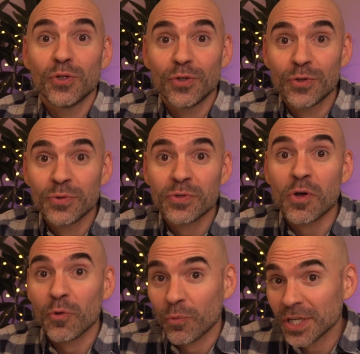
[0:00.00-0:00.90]
Use
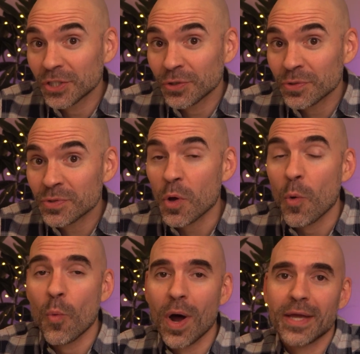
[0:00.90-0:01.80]
ratios
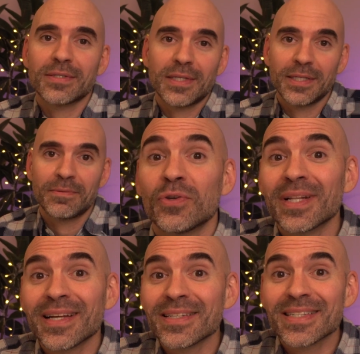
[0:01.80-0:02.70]
wisely.
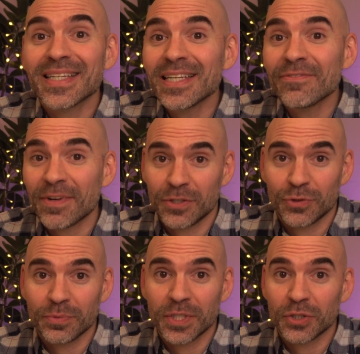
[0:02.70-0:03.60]
Utilize key
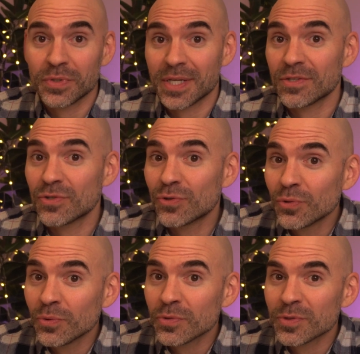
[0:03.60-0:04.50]
financial ratios as
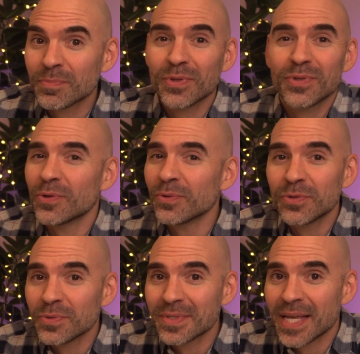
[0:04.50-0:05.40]
tools, but don't
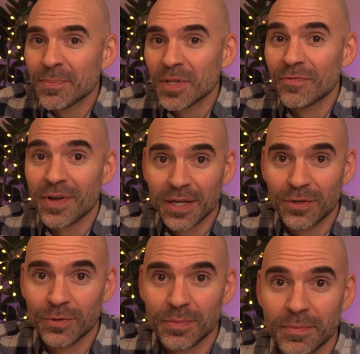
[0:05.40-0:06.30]
use them in a
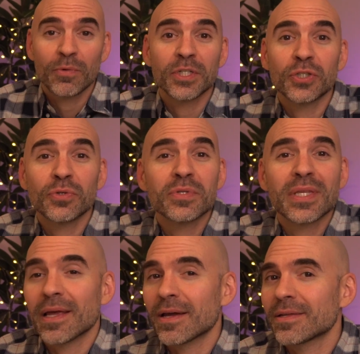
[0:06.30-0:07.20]
vacuum. Ratios
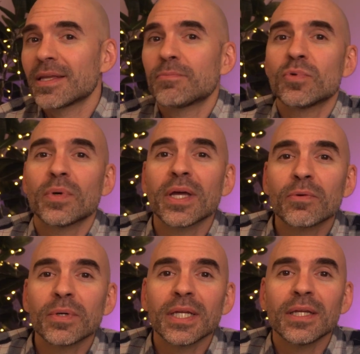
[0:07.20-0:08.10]
like debt to
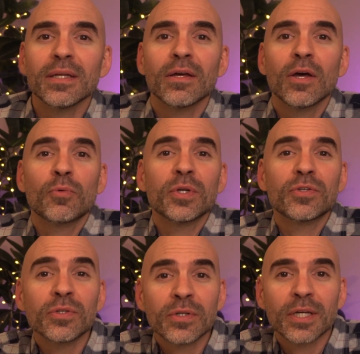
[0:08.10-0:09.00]
equity, return